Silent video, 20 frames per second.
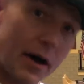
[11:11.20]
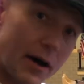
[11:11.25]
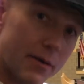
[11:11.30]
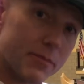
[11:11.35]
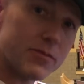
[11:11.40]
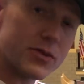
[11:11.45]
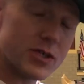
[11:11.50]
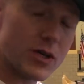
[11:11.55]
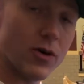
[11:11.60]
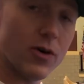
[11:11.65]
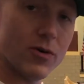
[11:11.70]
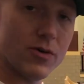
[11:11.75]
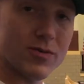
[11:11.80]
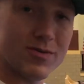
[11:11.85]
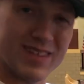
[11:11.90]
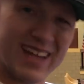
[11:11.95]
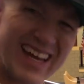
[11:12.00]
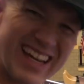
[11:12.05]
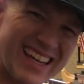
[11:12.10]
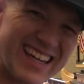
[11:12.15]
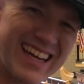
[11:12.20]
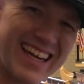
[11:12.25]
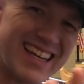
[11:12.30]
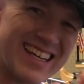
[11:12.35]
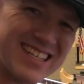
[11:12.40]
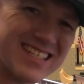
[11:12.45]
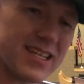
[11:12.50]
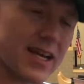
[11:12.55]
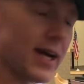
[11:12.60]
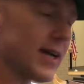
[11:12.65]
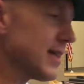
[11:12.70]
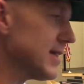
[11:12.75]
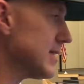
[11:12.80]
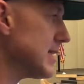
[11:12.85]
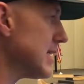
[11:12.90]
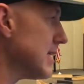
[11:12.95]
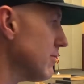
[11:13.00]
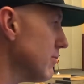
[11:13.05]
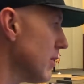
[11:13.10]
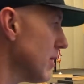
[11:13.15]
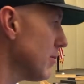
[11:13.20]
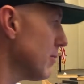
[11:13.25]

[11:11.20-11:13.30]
So that is kind of deep,